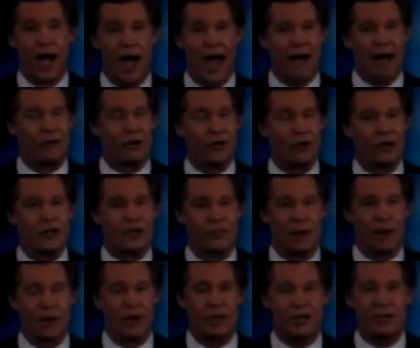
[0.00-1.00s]
after a Good
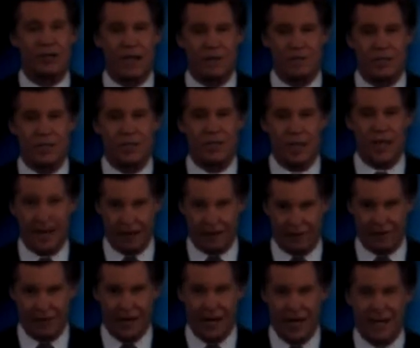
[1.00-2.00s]
Samaritan saves its life.
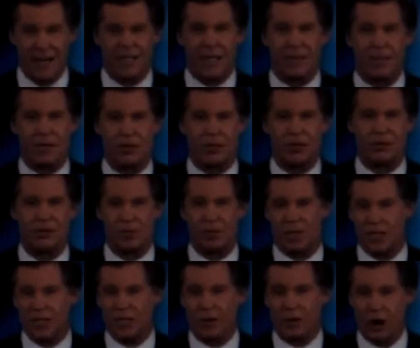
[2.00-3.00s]
CBS2's Melissa